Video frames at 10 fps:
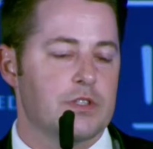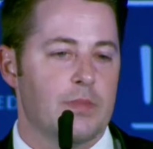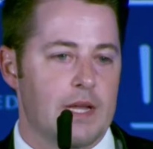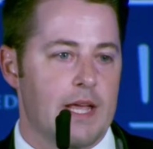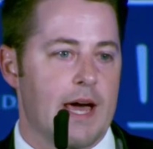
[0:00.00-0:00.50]
and
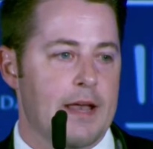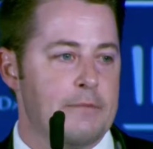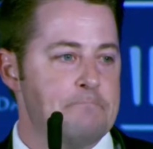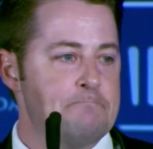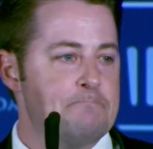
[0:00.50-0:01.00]
my dad.
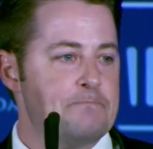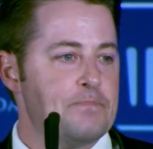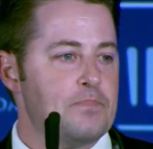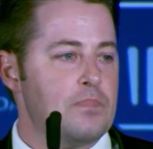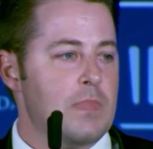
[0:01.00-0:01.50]

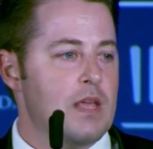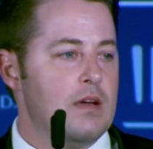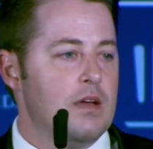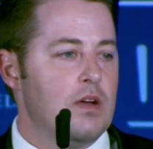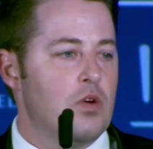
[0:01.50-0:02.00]

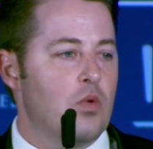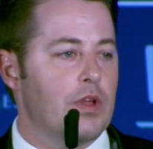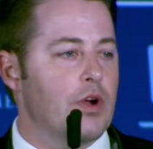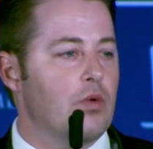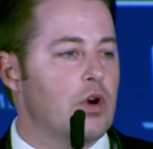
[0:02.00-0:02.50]
Where
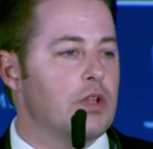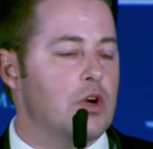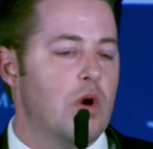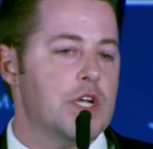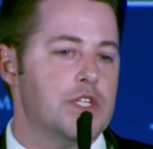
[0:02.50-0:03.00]
there were only
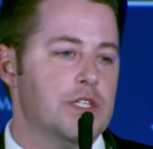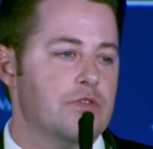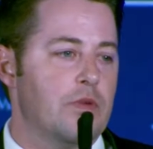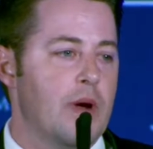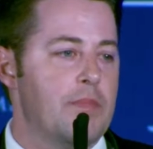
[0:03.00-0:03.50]
questions
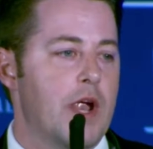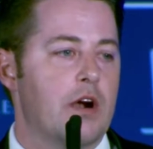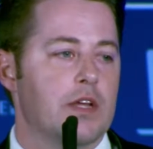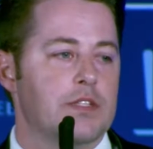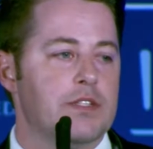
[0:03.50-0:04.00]
from my
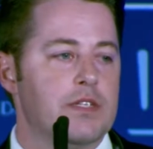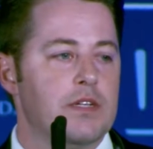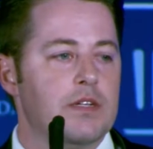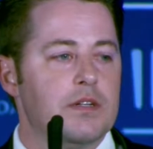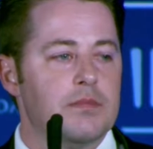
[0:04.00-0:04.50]
parents,
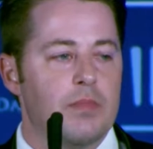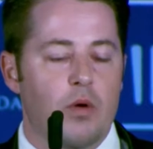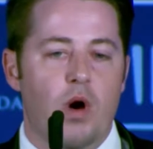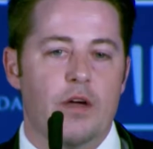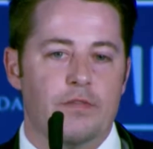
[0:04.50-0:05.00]
my
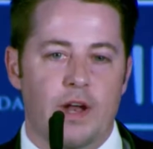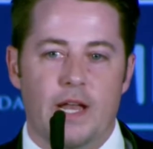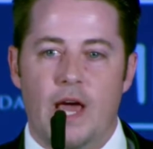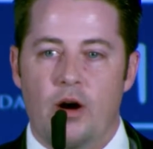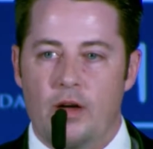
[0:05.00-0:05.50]
wife and I
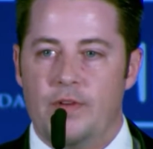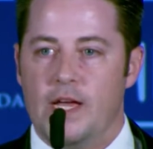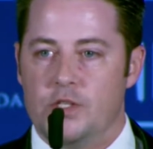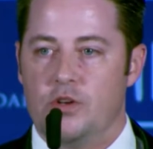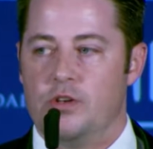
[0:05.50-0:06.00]
now have
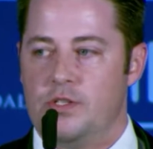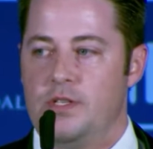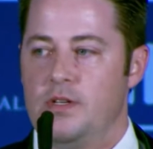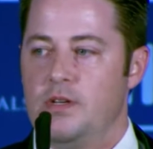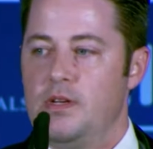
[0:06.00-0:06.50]
answers.